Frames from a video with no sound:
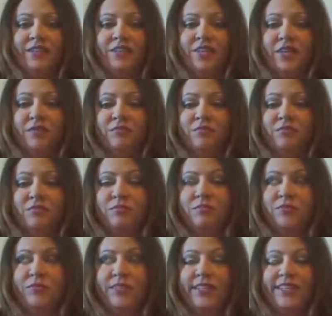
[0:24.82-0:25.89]
Okay.
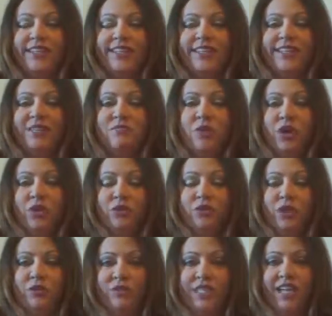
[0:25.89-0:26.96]
Part of
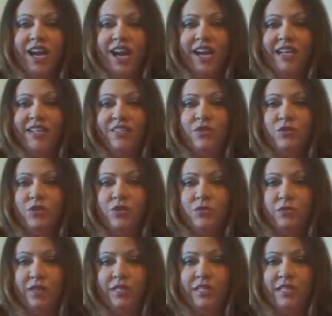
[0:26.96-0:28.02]
loving God is
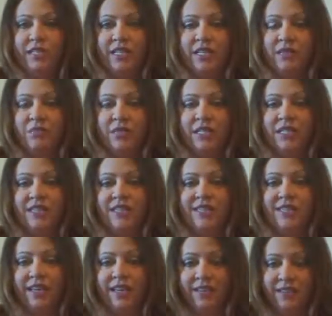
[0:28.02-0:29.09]
respecting Him and His
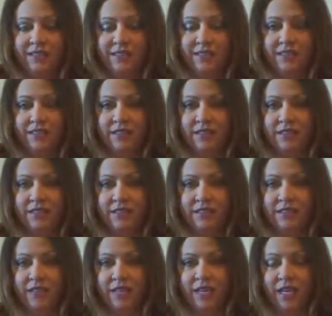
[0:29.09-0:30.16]
Son
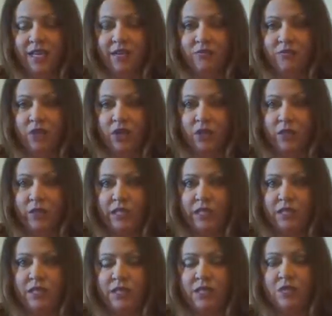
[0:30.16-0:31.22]
and following
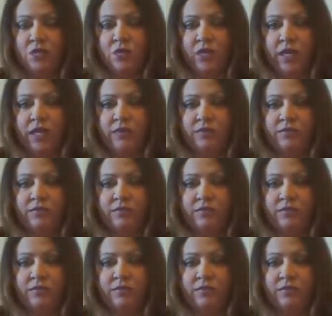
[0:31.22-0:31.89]
in His way